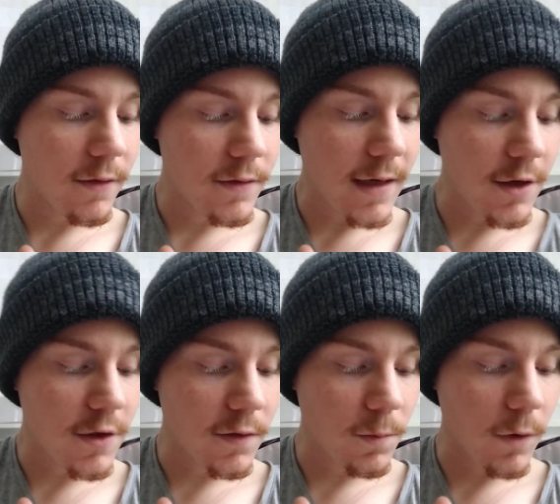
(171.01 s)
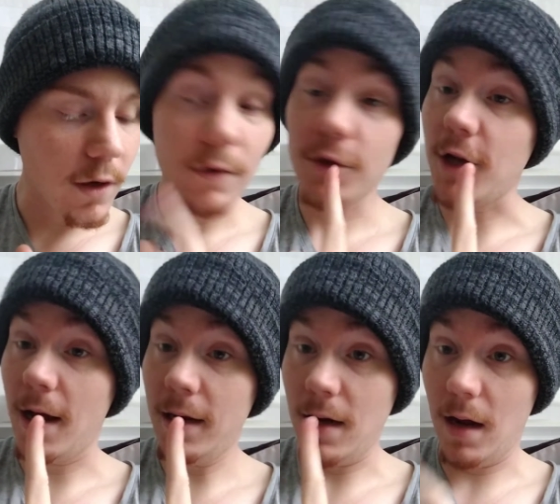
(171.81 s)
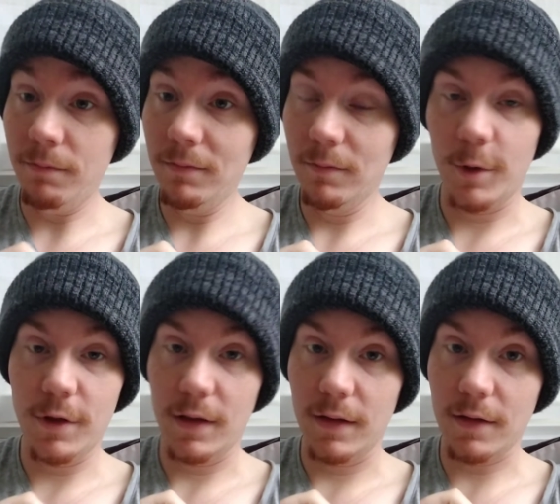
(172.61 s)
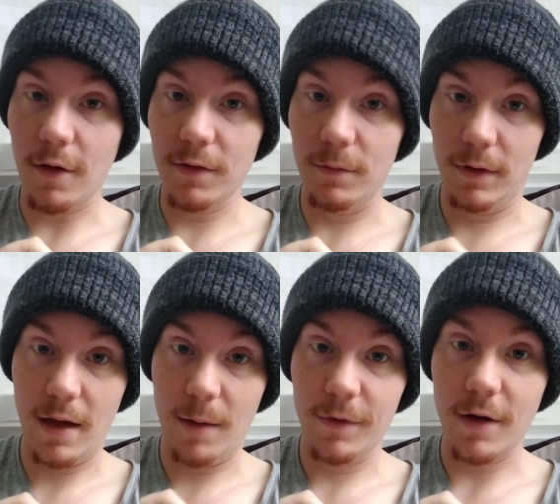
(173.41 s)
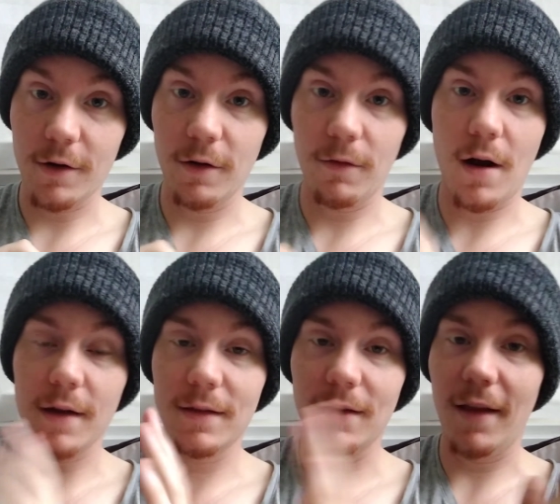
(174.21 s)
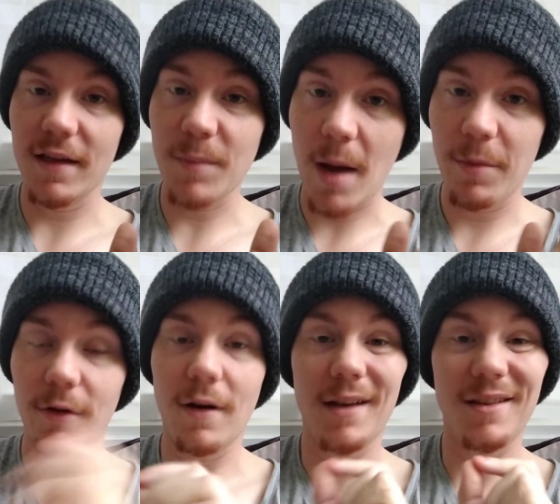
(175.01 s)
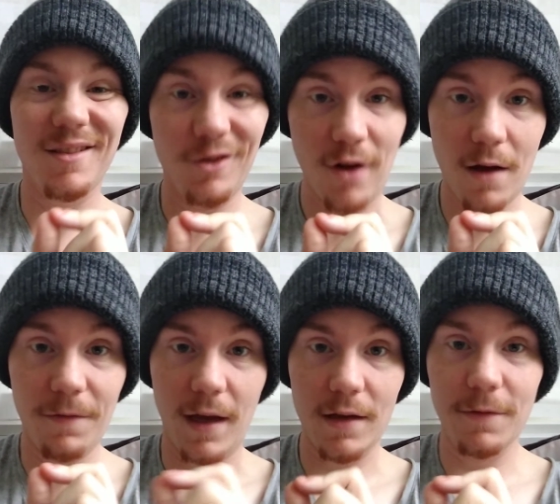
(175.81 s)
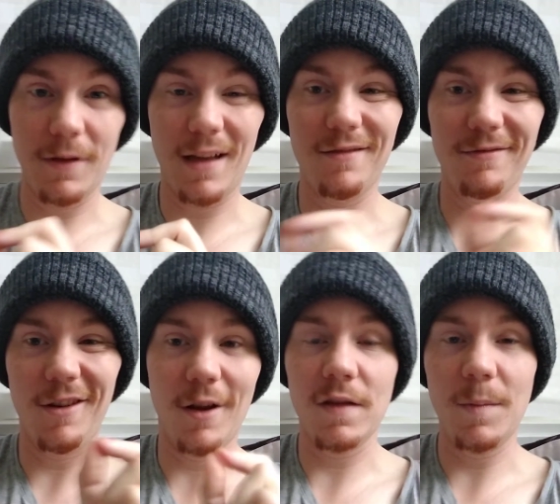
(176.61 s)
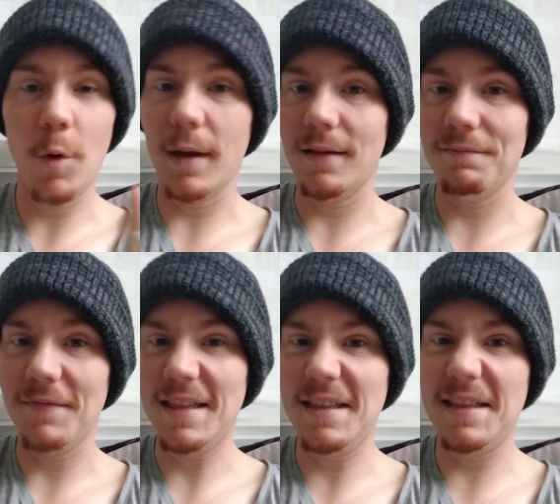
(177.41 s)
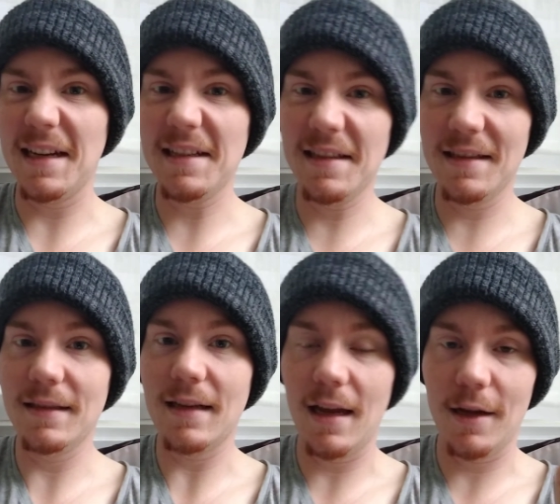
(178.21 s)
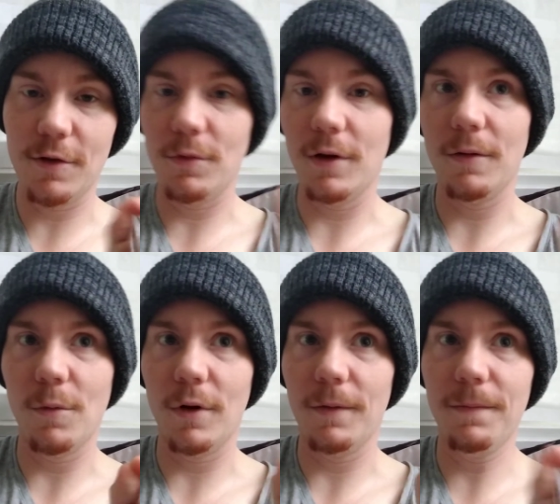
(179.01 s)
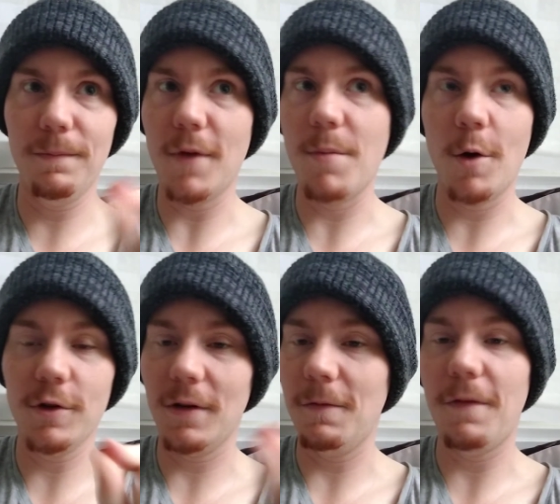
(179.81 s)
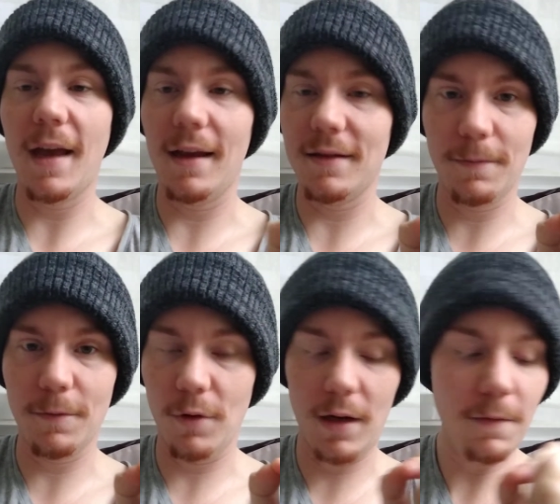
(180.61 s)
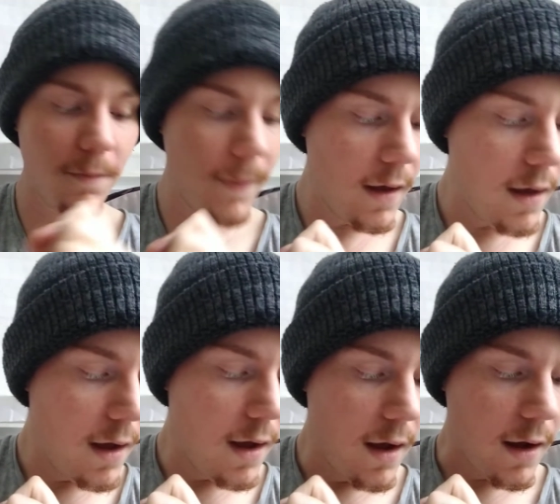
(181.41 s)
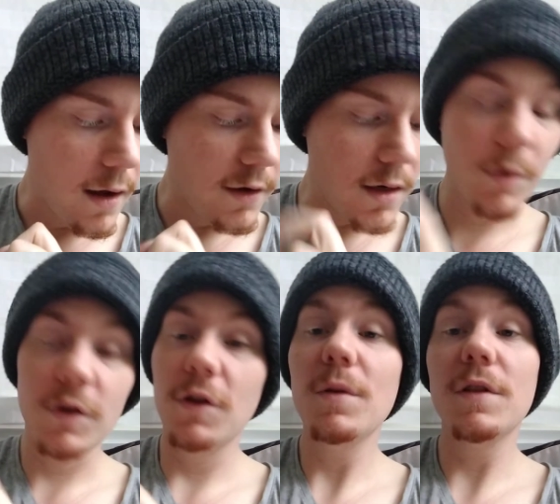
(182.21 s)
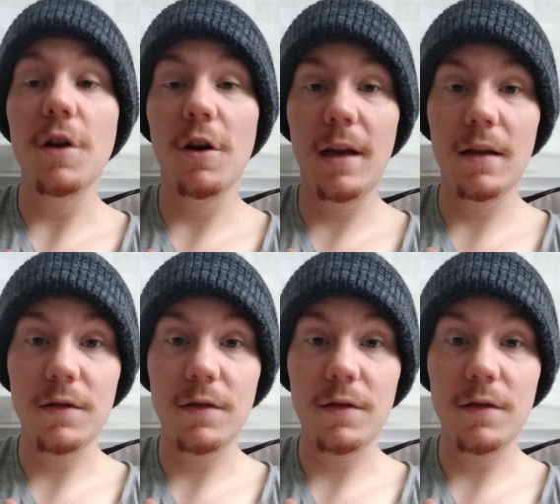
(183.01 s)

stages were shock and numb, which is also in line with Dr. Ross and the less popularized shock phase for that unspoken 6th stage or emotion phase of grief. Number 2 is yearning and